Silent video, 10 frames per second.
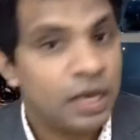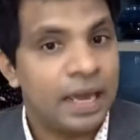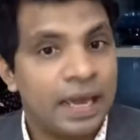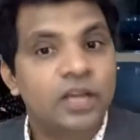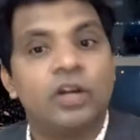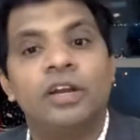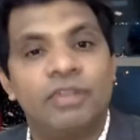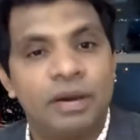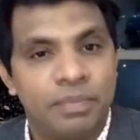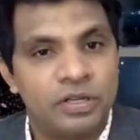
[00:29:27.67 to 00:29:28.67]
Again,
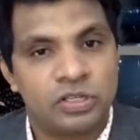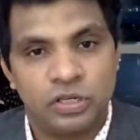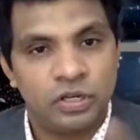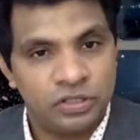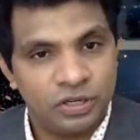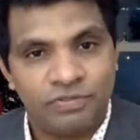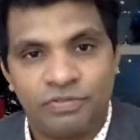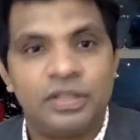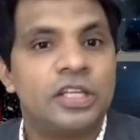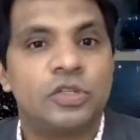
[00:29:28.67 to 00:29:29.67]
25% of
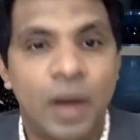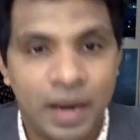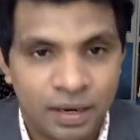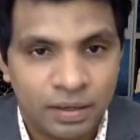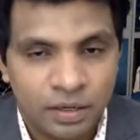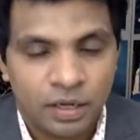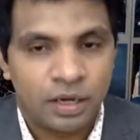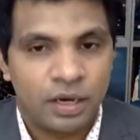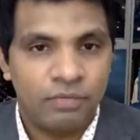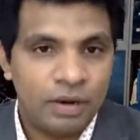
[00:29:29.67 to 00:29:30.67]
this one
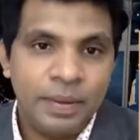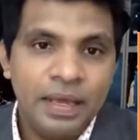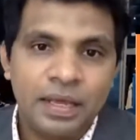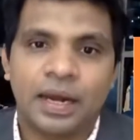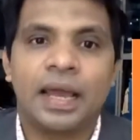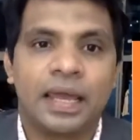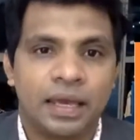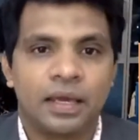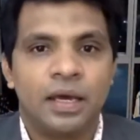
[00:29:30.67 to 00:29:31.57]
will be ranking.